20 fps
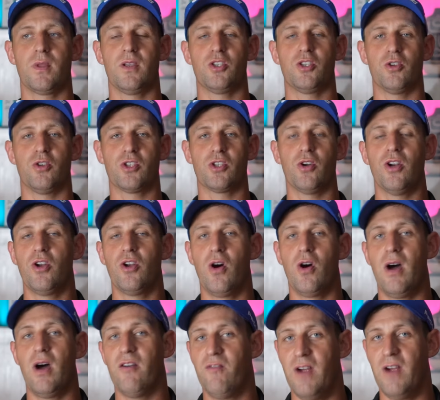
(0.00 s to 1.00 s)
so it's going to know
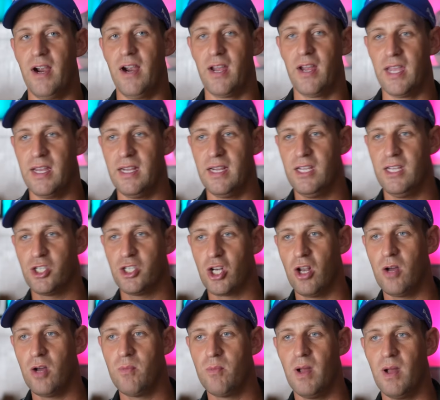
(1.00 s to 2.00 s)
how far I hit each
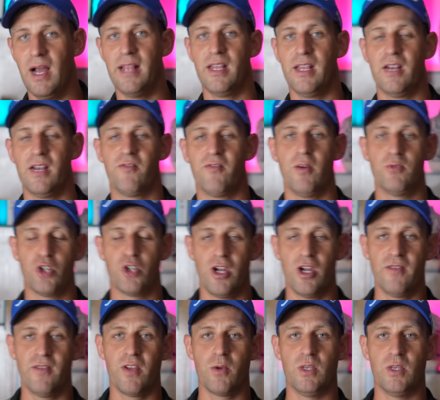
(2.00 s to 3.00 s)
club, and then if I'm
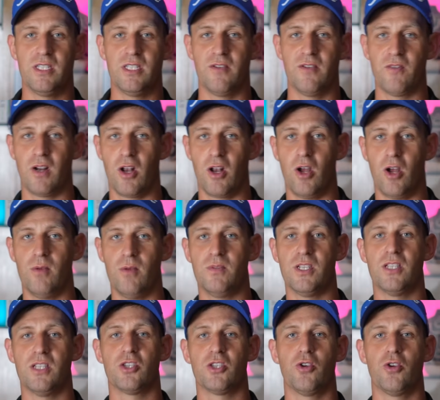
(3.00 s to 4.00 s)
driving with different clubs,
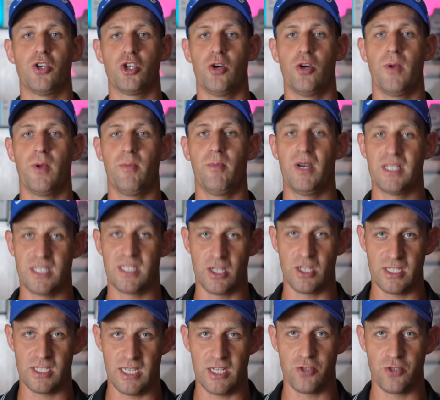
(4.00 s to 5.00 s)
it's going to show me my
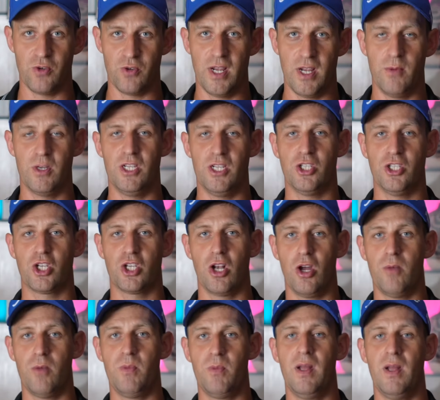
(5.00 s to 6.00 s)
success rate with each
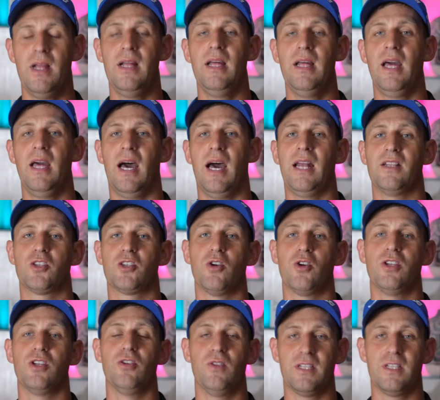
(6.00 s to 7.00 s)
club, and it's
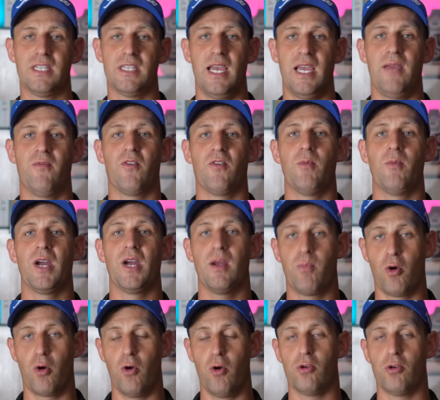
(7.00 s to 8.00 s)
going to do the same for my
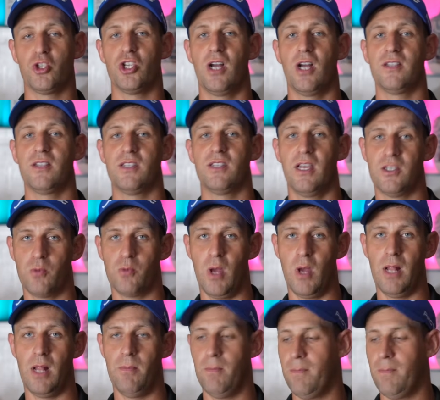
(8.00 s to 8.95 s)
approach shots as well.